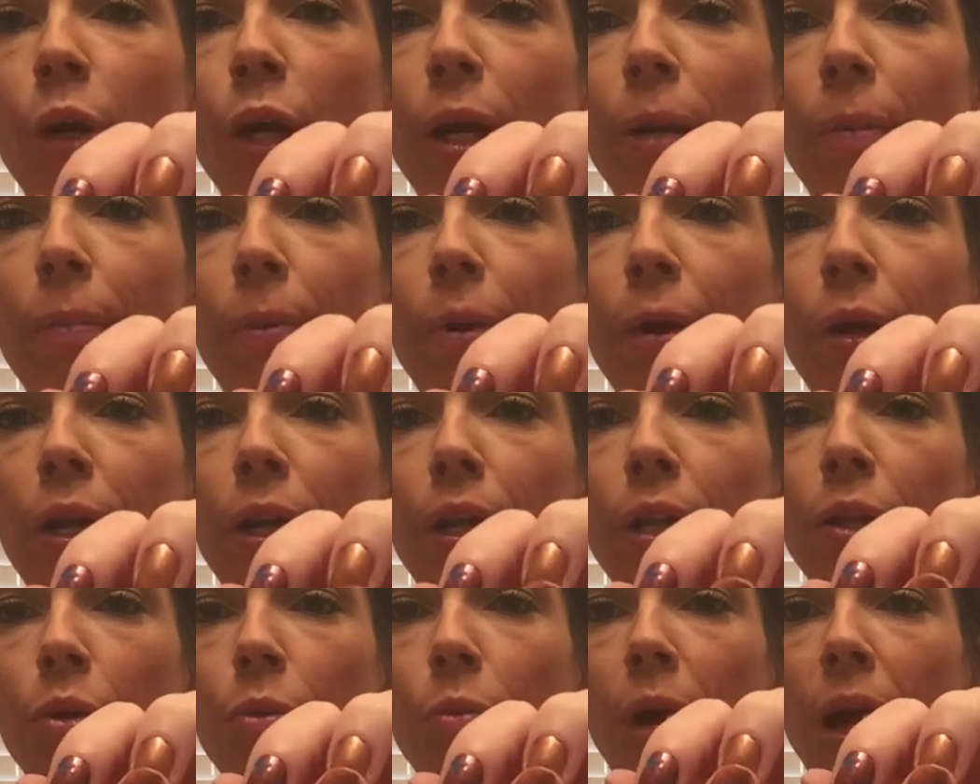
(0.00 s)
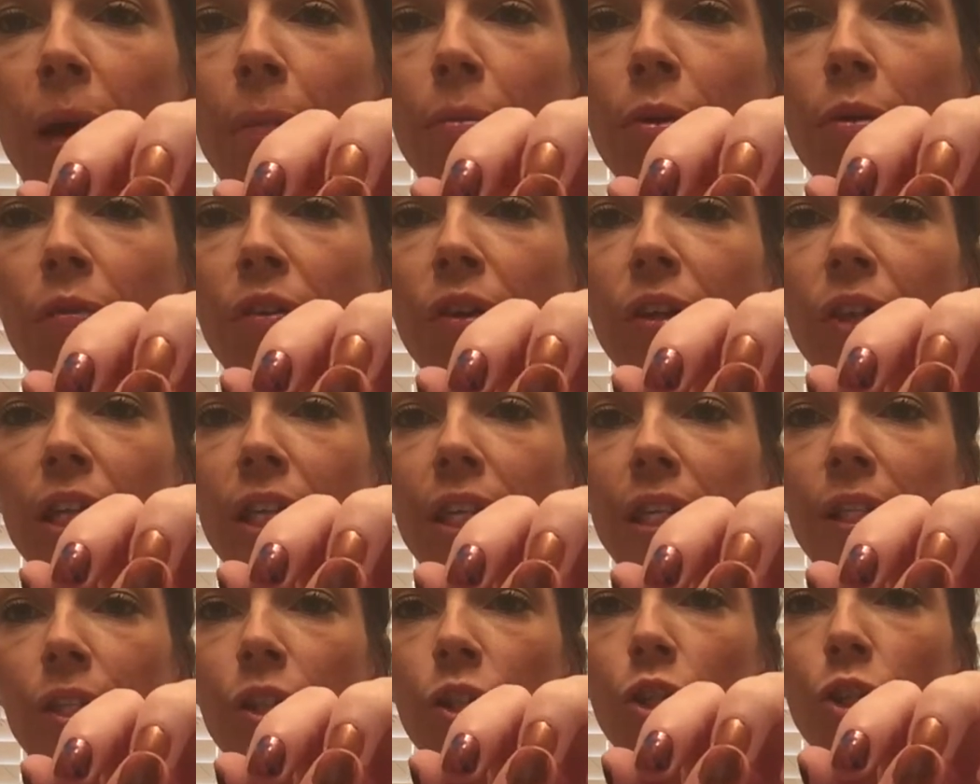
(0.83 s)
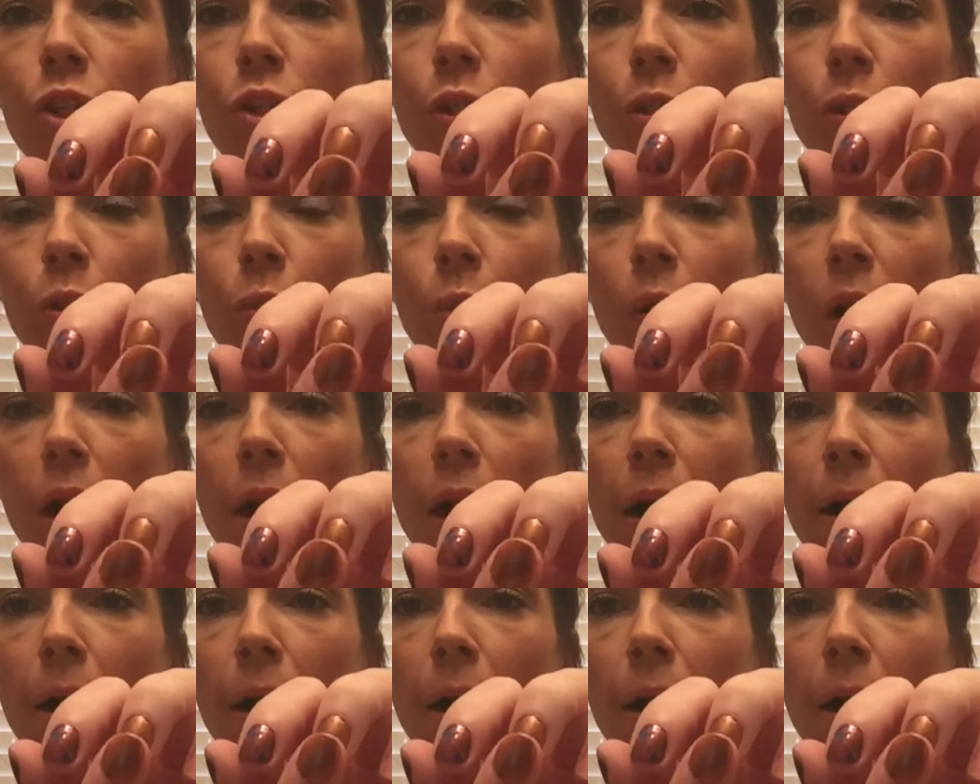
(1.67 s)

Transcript: we're going to put the wrap over these two